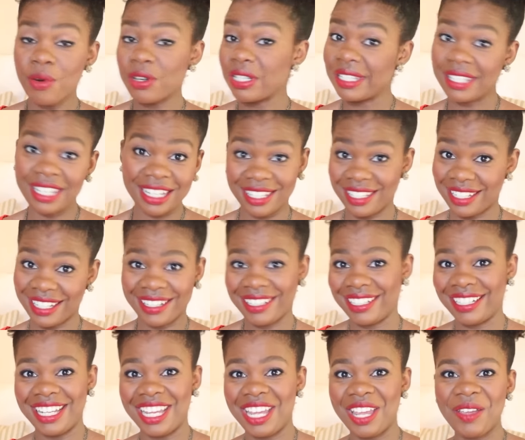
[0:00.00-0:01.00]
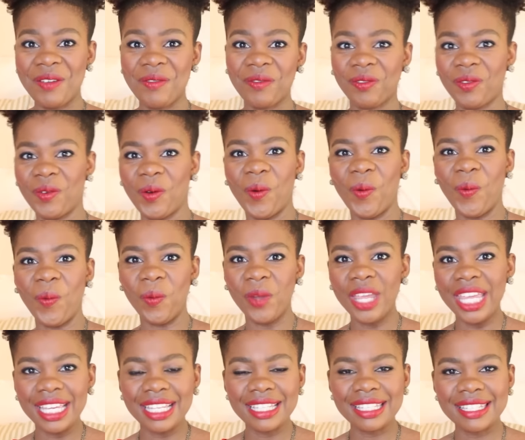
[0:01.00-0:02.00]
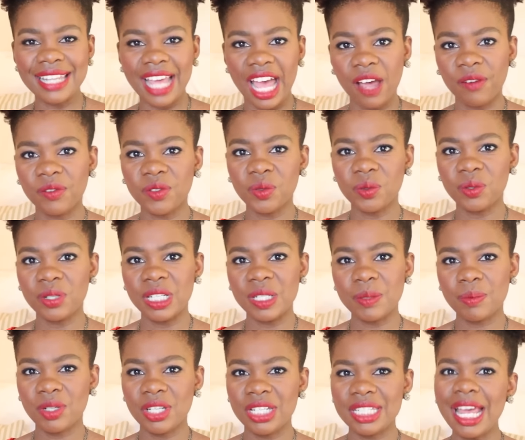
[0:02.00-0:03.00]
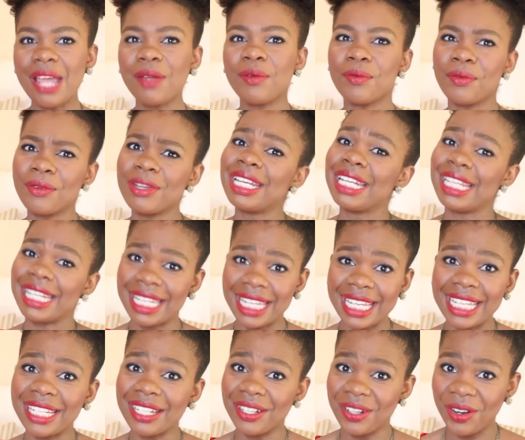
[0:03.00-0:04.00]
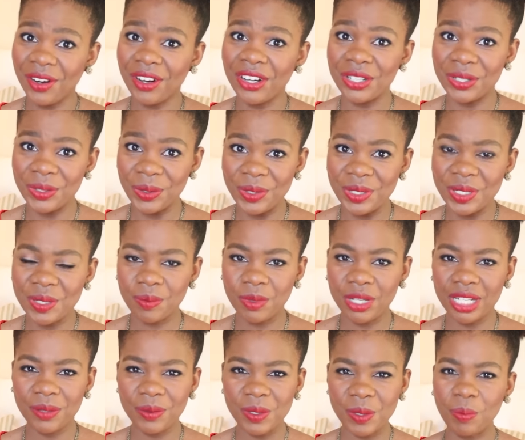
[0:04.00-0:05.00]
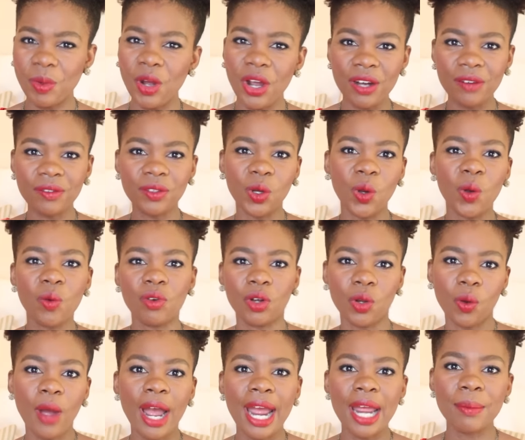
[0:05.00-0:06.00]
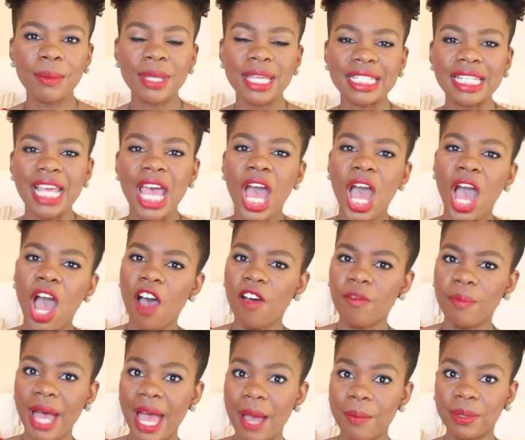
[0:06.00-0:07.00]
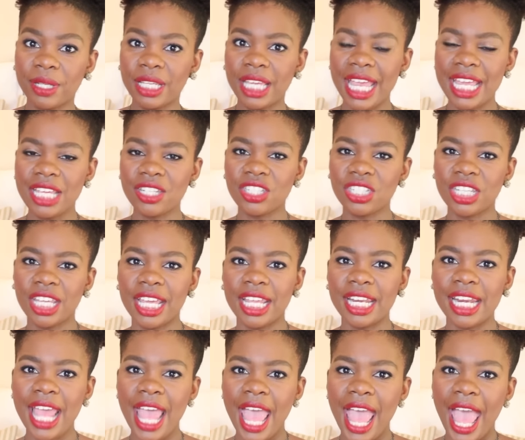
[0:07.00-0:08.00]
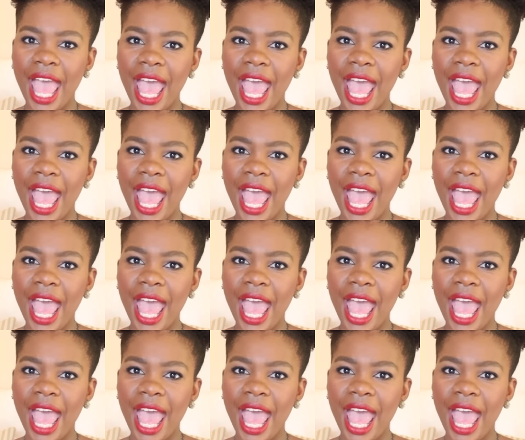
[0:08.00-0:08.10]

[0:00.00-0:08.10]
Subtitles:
persistently for weeks afterwards because I really needed her endorsement. It was part of the whole requirement of my application.